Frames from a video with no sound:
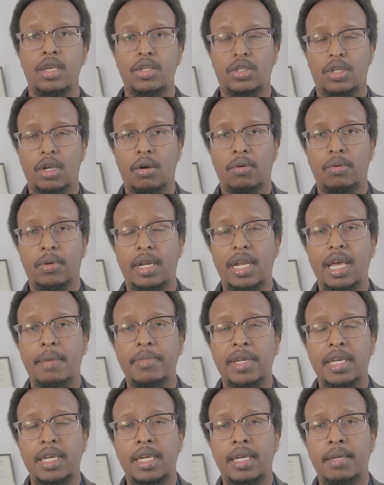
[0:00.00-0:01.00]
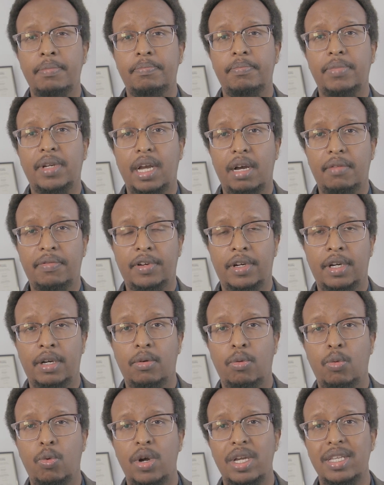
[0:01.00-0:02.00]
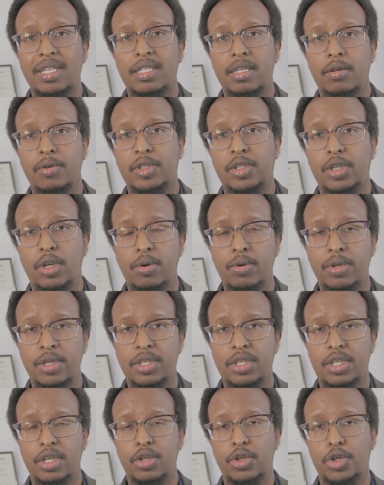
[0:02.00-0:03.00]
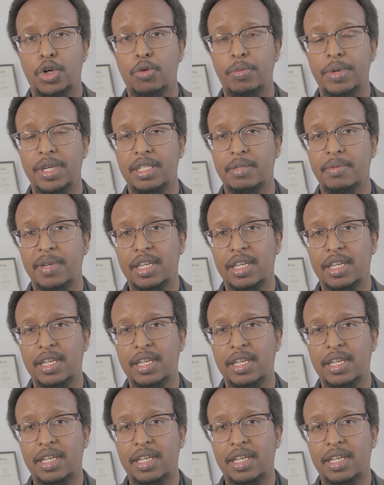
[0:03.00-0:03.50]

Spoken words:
So let me cover what serotonin syndrome is,